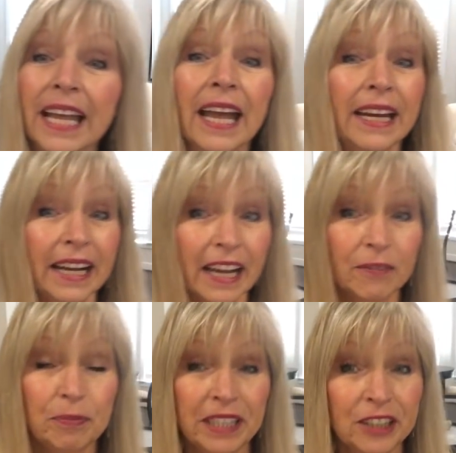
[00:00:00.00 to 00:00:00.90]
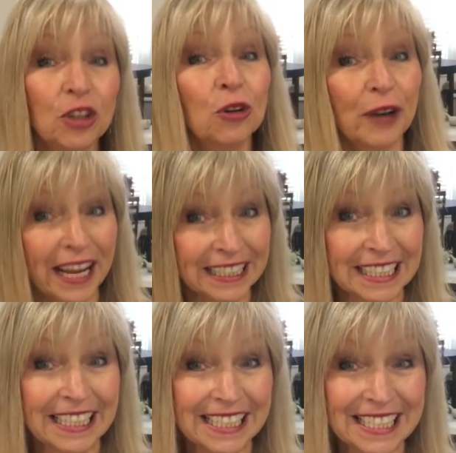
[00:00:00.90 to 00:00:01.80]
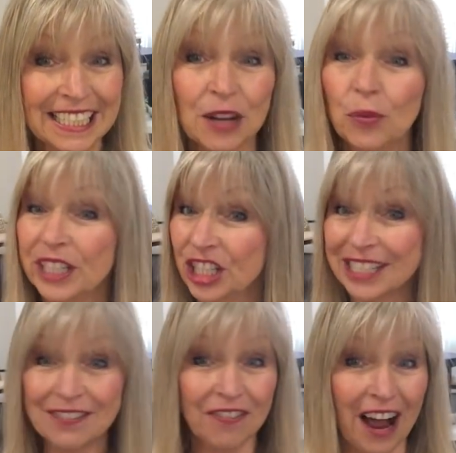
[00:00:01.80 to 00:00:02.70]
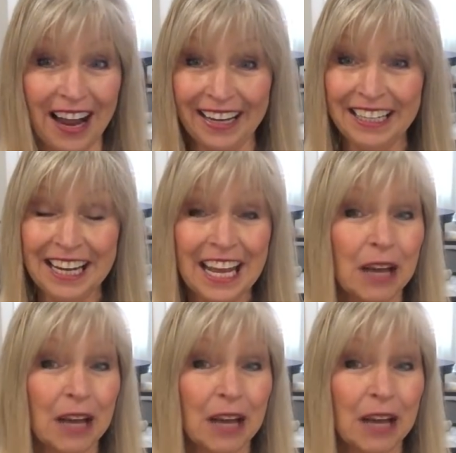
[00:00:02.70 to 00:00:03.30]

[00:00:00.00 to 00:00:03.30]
and I have been corrected, which is fine,